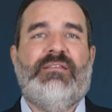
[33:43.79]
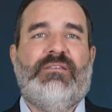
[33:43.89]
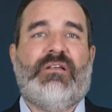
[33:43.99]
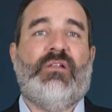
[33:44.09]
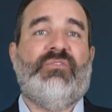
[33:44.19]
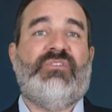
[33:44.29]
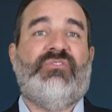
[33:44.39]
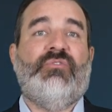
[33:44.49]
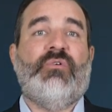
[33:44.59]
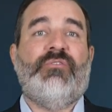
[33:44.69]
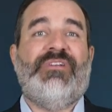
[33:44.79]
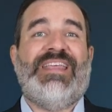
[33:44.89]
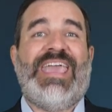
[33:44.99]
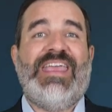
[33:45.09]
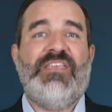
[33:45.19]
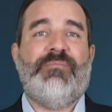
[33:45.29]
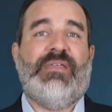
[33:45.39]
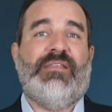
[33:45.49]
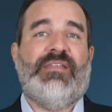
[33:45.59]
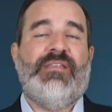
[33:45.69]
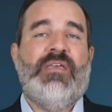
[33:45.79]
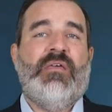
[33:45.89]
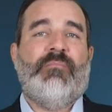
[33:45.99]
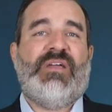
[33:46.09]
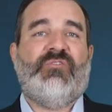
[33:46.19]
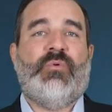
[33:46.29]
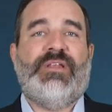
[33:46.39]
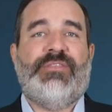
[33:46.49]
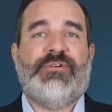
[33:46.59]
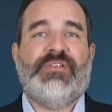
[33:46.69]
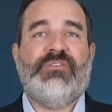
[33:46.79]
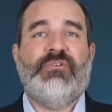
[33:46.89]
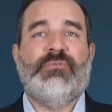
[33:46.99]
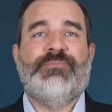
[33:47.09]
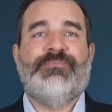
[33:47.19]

to close to $280 billion by 2032.